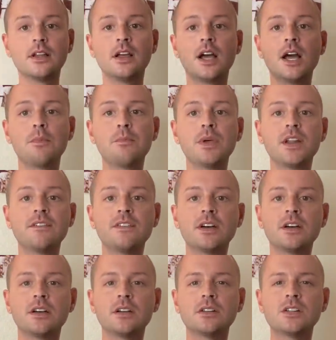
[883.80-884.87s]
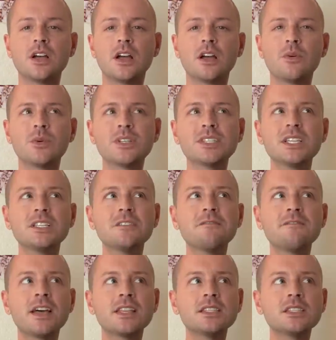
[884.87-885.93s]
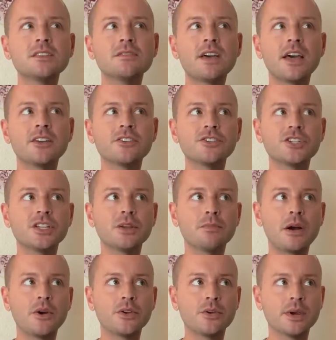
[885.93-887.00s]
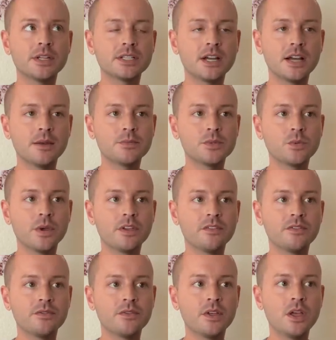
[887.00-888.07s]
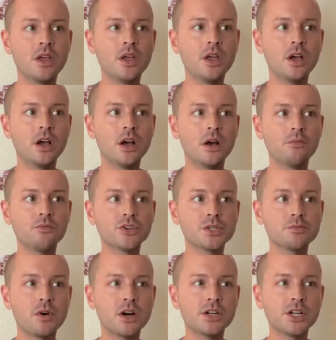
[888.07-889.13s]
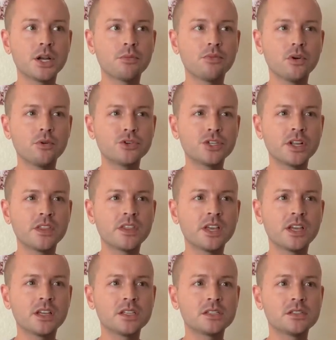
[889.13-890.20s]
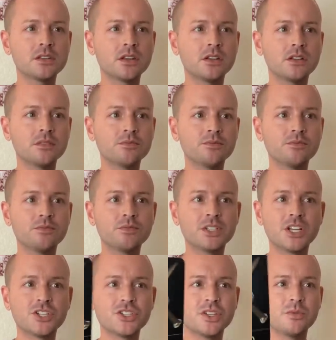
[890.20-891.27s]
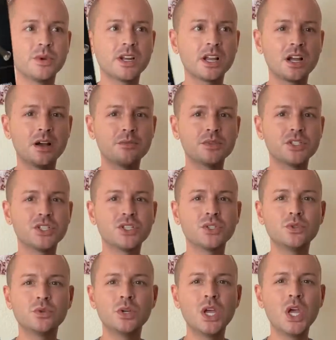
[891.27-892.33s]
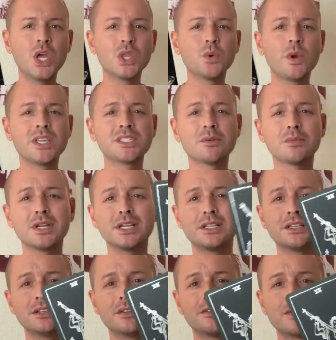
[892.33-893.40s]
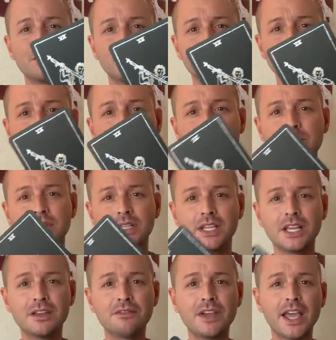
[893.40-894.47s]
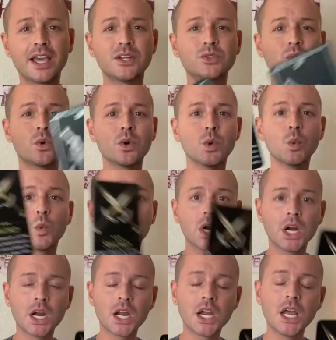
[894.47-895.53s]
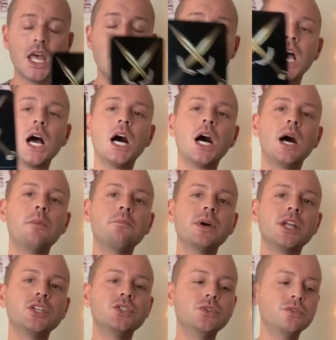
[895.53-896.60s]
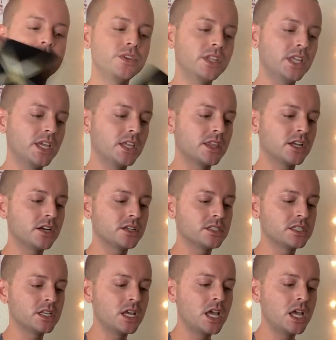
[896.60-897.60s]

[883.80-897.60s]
A bit of a, I want to say, defensive energy about you at times with responding, approaching things, potentially when it comes to the way somebody, if not multiple people, live and or work. But I do feel like there's